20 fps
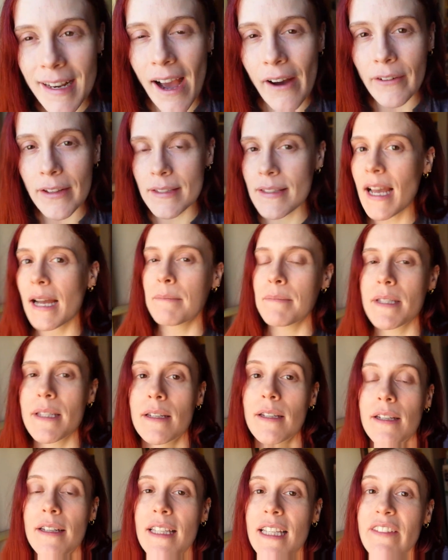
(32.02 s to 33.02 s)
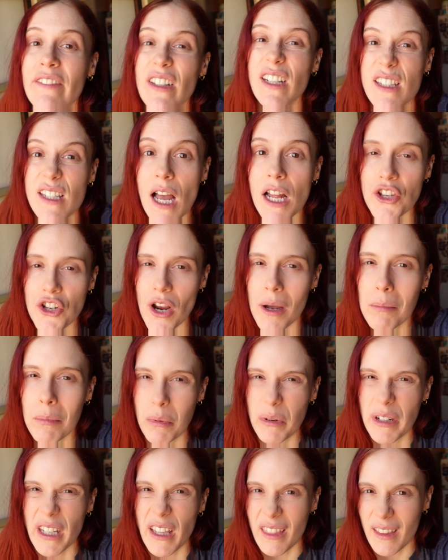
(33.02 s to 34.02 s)
Now it's time to give it a touch up.
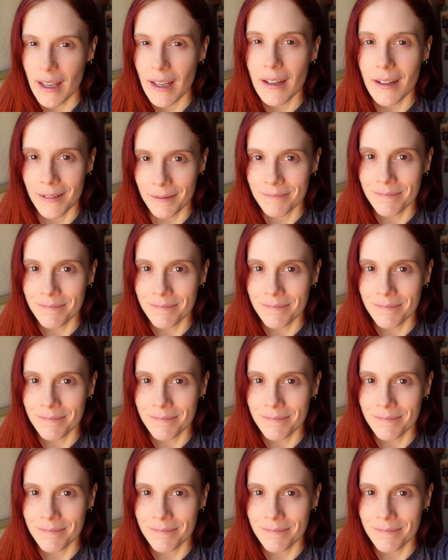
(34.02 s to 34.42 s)
What do you think?